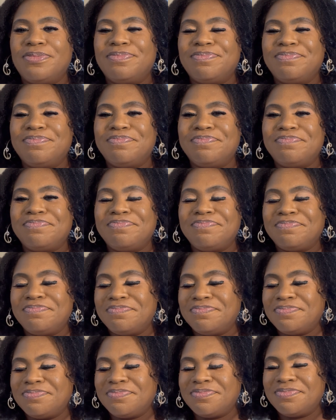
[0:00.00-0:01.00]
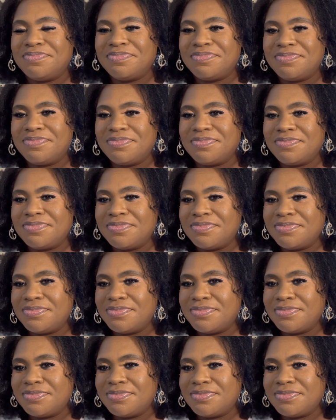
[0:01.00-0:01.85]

Nothing is said.